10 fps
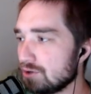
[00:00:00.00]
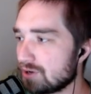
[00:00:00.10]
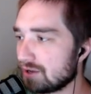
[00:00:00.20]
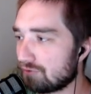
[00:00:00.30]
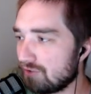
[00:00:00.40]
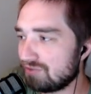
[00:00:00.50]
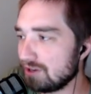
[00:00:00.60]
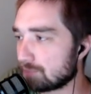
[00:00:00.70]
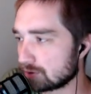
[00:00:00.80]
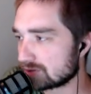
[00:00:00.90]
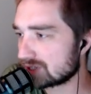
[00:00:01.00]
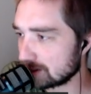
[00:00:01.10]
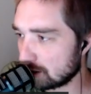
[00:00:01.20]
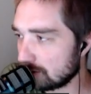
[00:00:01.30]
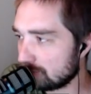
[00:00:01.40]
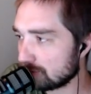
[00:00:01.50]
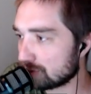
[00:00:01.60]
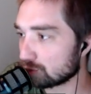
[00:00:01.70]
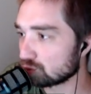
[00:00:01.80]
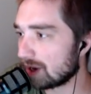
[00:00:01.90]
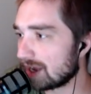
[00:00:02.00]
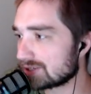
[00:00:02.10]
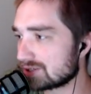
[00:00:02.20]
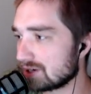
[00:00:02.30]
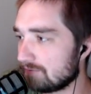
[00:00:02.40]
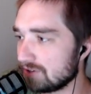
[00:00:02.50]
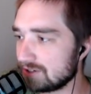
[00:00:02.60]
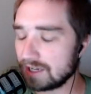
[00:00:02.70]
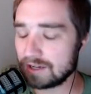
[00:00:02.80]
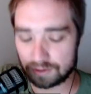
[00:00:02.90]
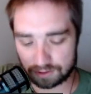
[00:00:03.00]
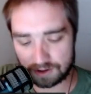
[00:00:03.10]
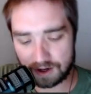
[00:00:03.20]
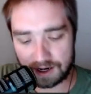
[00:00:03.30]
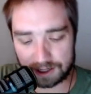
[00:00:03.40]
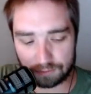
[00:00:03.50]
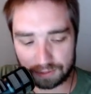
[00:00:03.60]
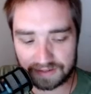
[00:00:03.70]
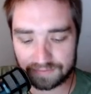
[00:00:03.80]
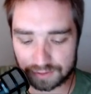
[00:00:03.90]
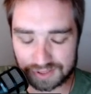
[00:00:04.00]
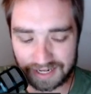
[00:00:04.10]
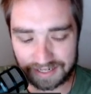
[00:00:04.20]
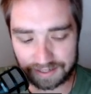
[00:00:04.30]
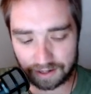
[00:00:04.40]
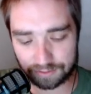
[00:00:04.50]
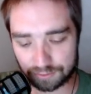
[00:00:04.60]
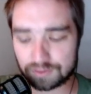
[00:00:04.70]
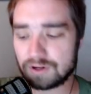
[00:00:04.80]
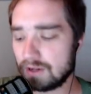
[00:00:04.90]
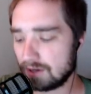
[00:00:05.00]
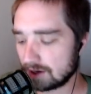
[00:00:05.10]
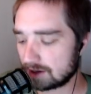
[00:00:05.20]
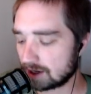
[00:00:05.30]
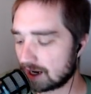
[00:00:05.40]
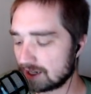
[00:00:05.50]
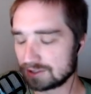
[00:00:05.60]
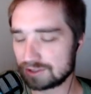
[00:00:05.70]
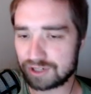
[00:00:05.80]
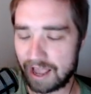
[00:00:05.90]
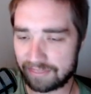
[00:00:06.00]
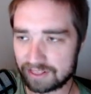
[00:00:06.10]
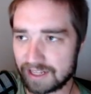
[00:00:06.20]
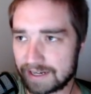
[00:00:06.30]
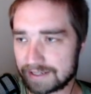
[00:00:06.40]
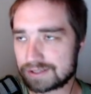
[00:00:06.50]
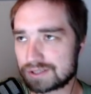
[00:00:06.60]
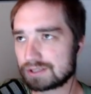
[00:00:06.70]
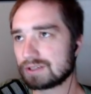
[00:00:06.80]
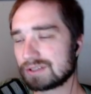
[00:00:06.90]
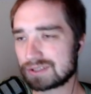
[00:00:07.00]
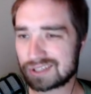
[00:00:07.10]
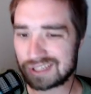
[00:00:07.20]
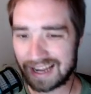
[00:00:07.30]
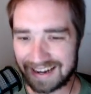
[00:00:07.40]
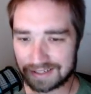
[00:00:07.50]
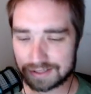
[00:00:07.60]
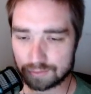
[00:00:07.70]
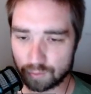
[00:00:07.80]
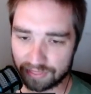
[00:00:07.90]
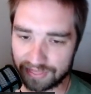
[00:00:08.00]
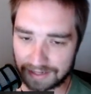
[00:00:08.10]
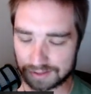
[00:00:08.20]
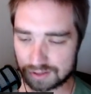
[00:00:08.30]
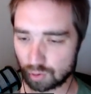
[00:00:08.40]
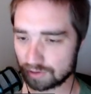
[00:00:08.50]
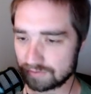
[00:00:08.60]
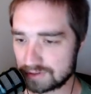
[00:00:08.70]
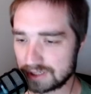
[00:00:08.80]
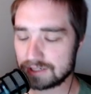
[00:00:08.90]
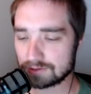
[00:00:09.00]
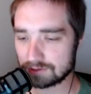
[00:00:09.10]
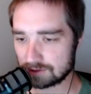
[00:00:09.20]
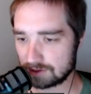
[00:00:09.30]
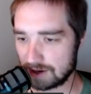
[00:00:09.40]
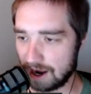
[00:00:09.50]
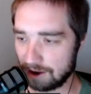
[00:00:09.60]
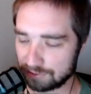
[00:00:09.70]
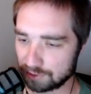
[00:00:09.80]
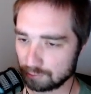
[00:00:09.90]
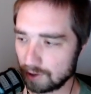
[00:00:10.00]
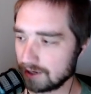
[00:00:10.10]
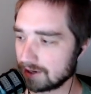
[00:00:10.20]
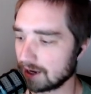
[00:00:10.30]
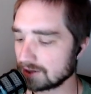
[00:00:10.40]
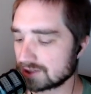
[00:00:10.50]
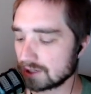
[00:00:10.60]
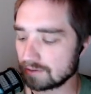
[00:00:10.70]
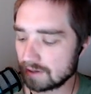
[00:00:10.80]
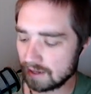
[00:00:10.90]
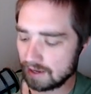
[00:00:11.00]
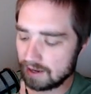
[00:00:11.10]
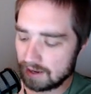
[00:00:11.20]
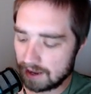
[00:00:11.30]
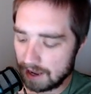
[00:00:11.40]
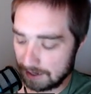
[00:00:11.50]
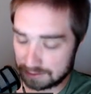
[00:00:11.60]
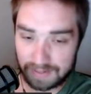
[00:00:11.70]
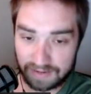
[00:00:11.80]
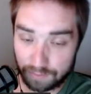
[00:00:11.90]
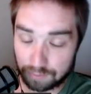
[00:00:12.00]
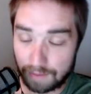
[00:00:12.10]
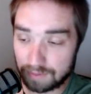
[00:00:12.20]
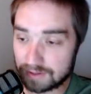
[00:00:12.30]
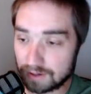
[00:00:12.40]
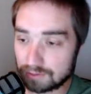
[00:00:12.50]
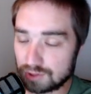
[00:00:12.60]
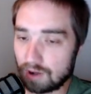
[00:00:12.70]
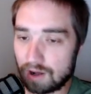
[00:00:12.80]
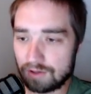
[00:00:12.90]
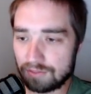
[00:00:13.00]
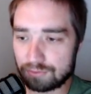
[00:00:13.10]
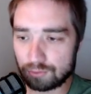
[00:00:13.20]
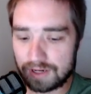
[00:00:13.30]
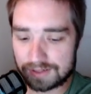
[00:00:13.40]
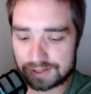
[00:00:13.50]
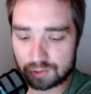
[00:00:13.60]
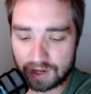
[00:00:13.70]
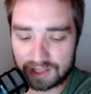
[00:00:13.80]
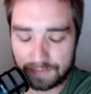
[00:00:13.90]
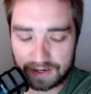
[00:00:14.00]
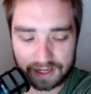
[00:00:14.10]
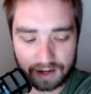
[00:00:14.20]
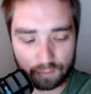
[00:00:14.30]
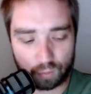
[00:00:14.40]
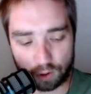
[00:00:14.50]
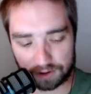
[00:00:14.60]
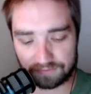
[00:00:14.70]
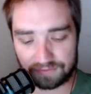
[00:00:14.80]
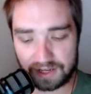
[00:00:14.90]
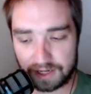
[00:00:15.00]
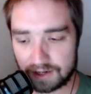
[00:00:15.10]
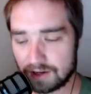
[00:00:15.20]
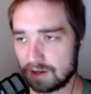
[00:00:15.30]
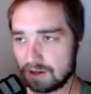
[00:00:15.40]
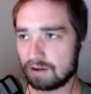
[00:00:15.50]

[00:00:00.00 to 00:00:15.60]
you'll get 50% off the rest of the year. I don't believe there's any other college athletics site with that sort of deal out there right now. So as many of you probably know too, On3 has quickly become one of the